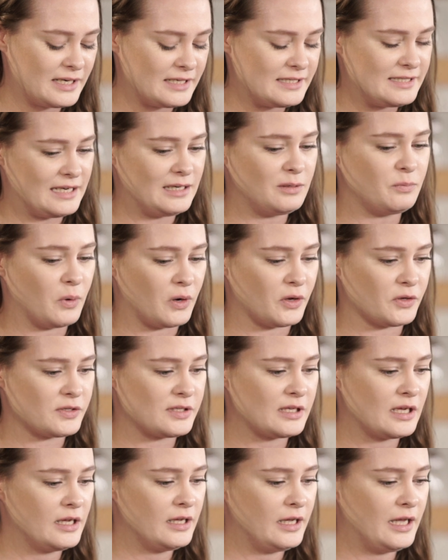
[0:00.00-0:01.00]
he did
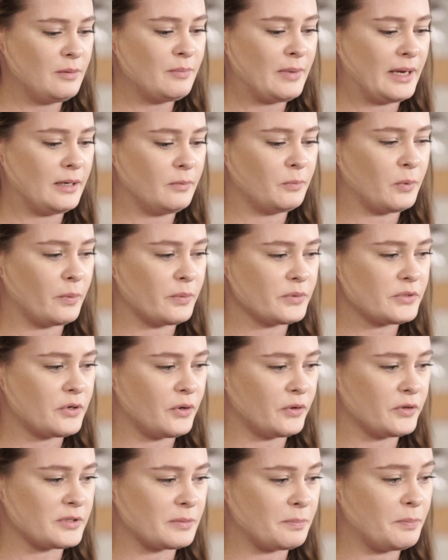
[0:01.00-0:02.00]
was he made what was
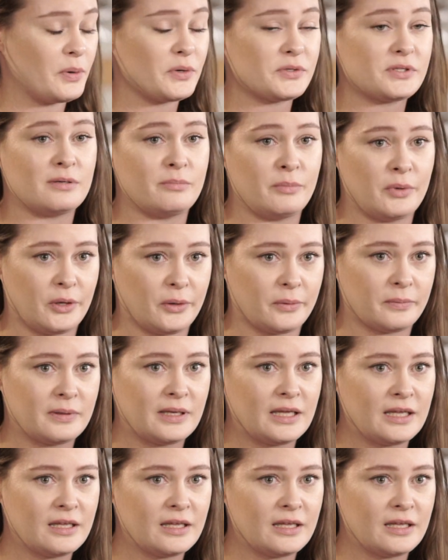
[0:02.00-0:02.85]
called a puss and mew.